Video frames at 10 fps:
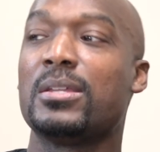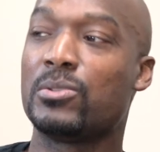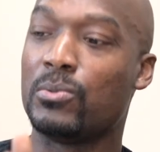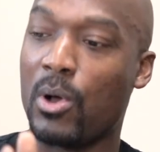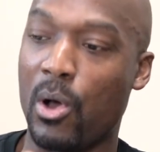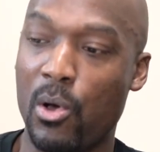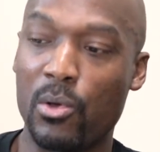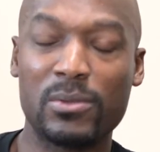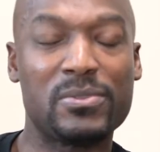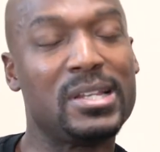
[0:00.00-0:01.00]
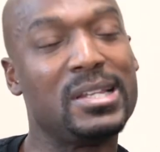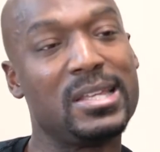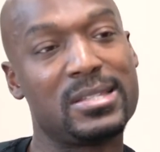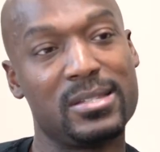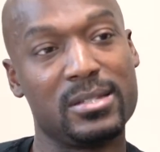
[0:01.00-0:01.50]
To all of the
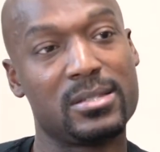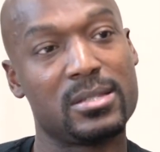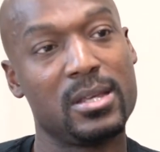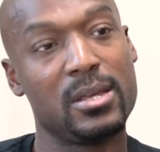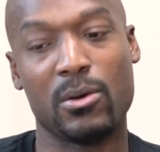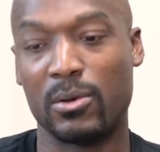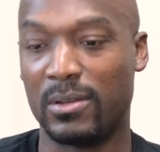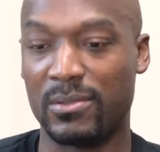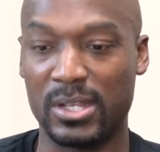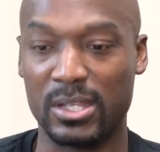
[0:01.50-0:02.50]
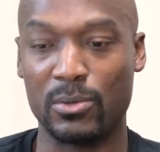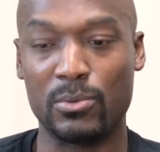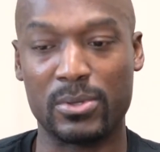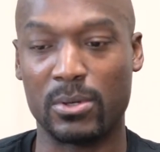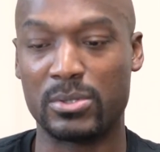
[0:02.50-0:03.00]
listeners, or either the
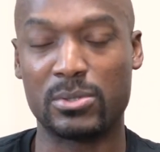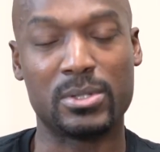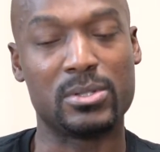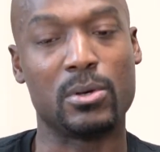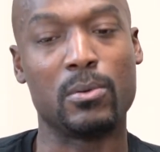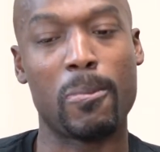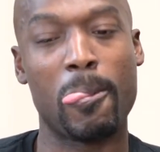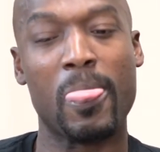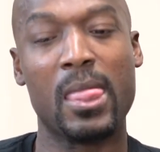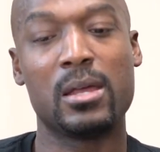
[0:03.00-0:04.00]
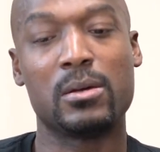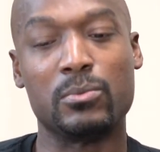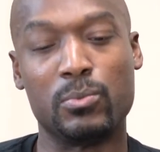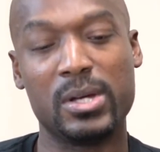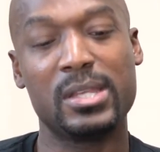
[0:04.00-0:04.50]
youth or to adult,
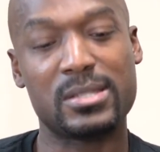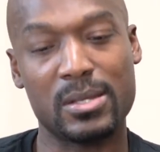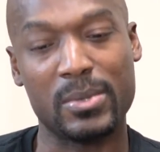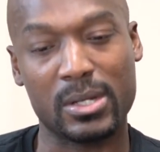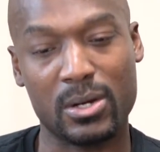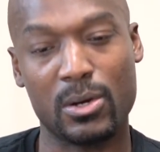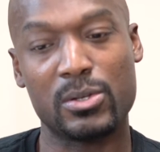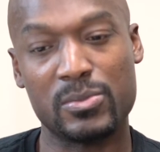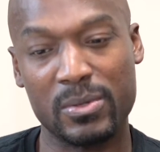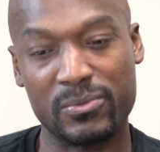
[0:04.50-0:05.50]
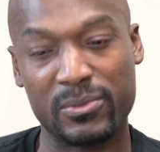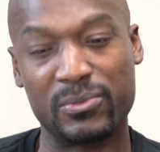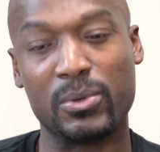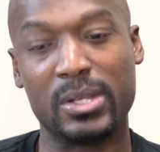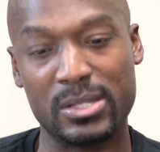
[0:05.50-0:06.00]
what is some encouragement for
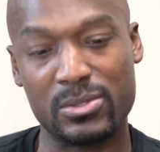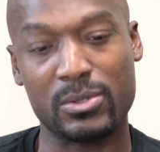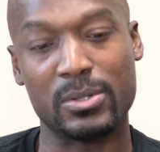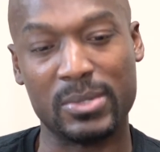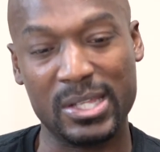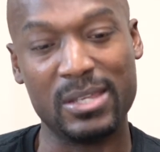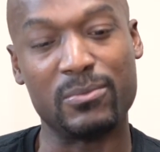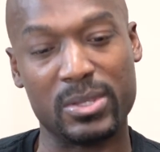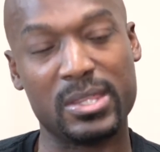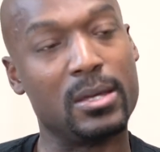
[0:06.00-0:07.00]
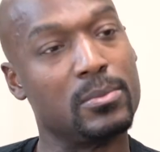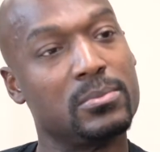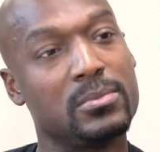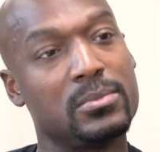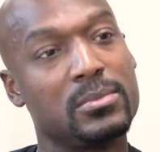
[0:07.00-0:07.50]
free that you can leave with them
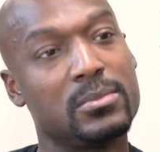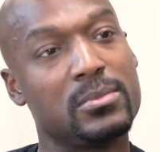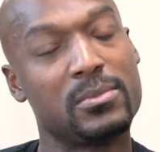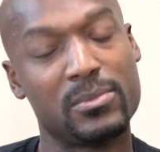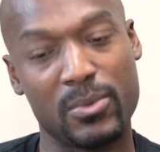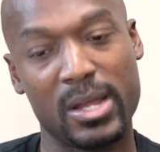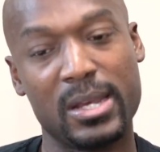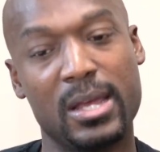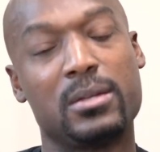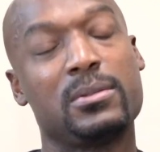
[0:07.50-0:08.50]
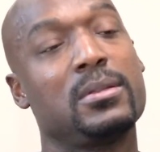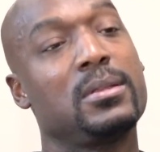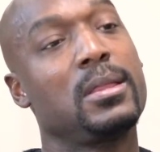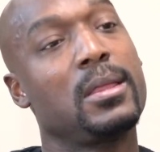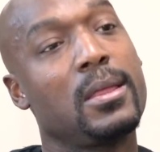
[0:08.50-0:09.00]
right
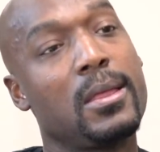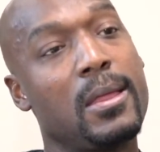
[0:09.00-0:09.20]
now?